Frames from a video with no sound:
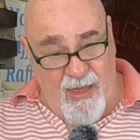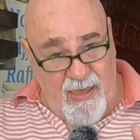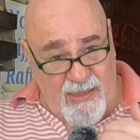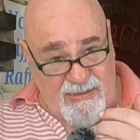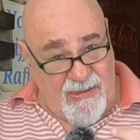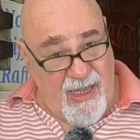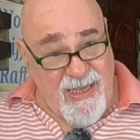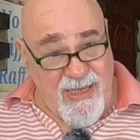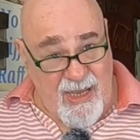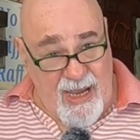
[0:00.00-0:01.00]
And that's
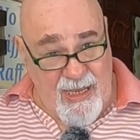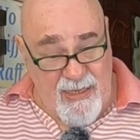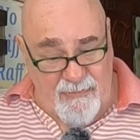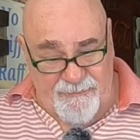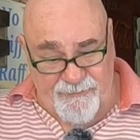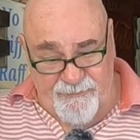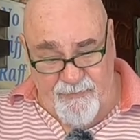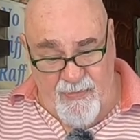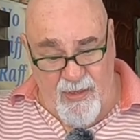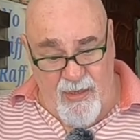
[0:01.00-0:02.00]
lingering.
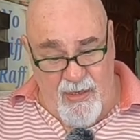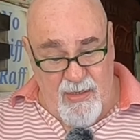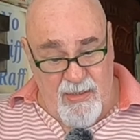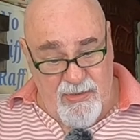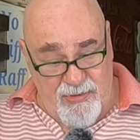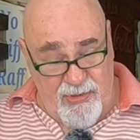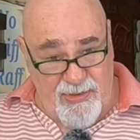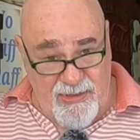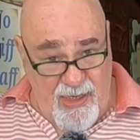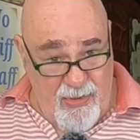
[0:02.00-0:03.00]
So
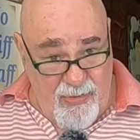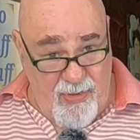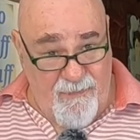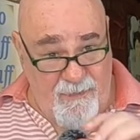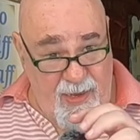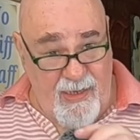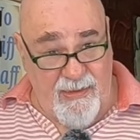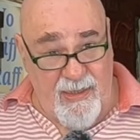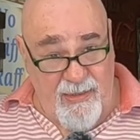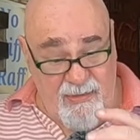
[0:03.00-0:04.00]
it's now
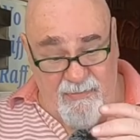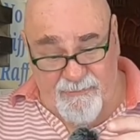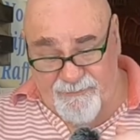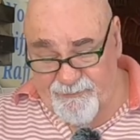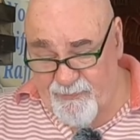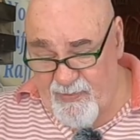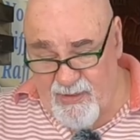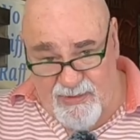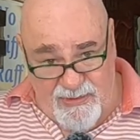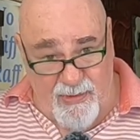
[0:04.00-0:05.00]
affecting
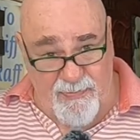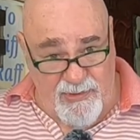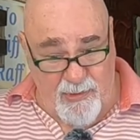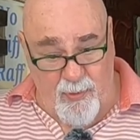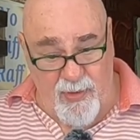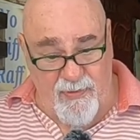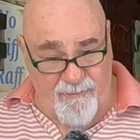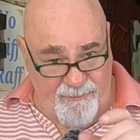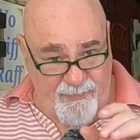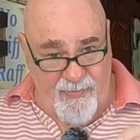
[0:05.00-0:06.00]
subsequent
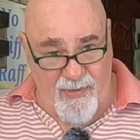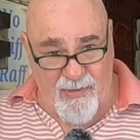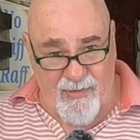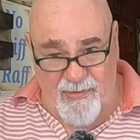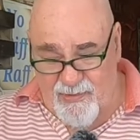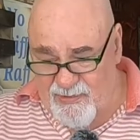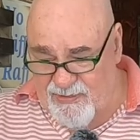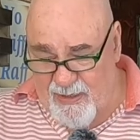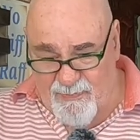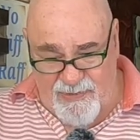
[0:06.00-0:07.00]

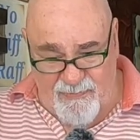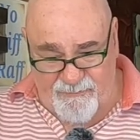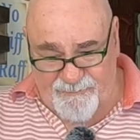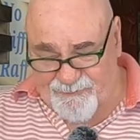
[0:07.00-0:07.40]
sips.